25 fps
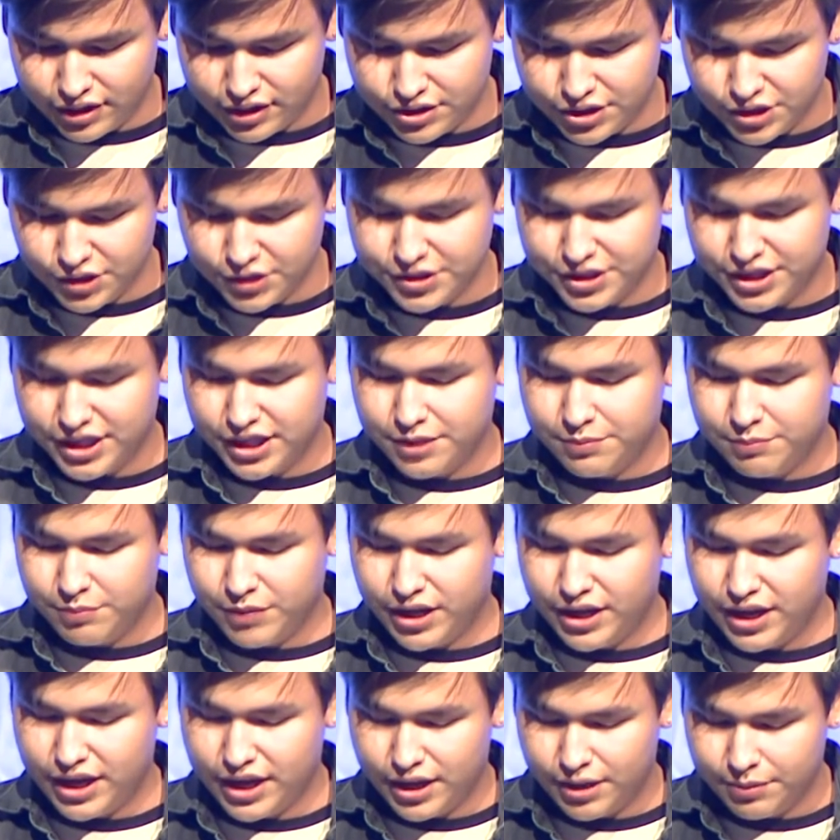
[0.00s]
shows that my
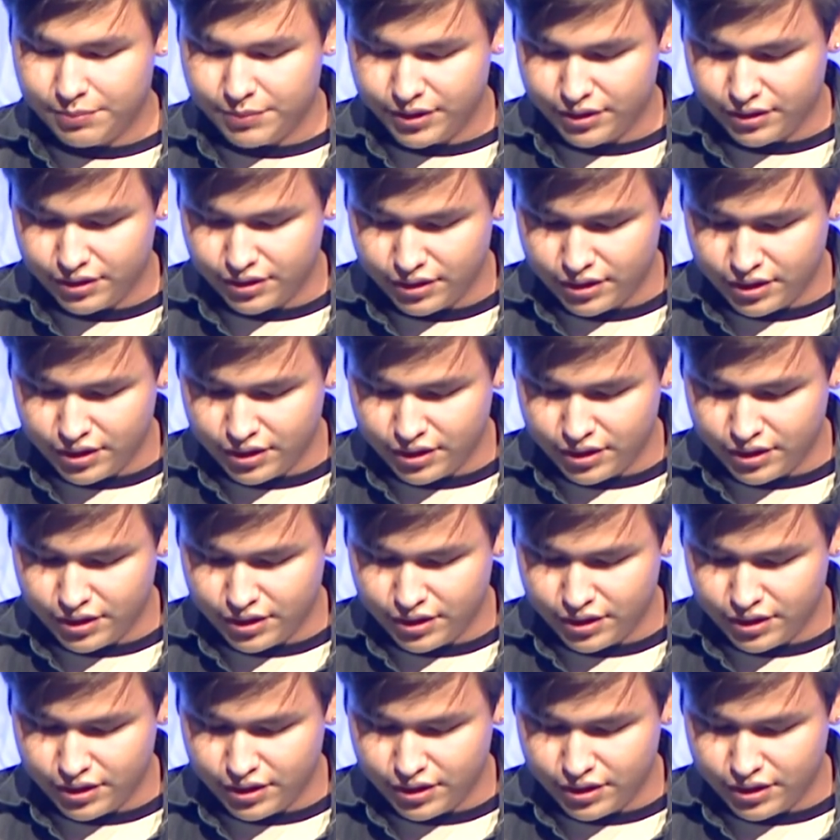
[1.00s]
habit